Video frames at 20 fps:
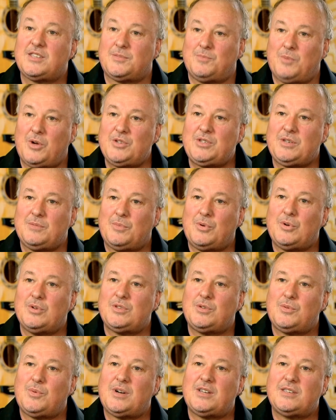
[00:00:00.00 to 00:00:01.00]
that's most
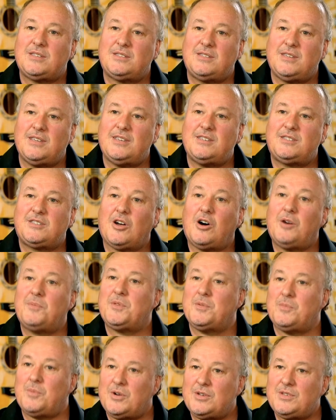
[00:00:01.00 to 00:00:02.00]
important to us is to
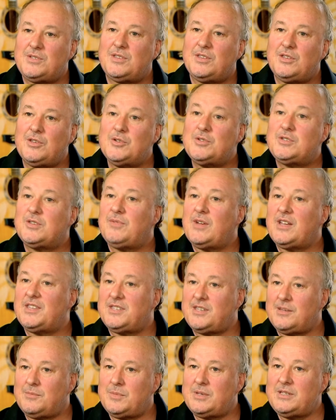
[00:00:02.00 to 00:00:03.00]
optimise the use of our
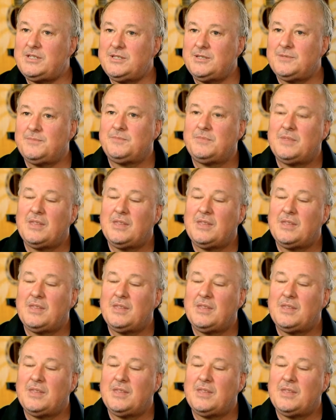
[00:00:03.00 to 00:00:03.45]
timbers.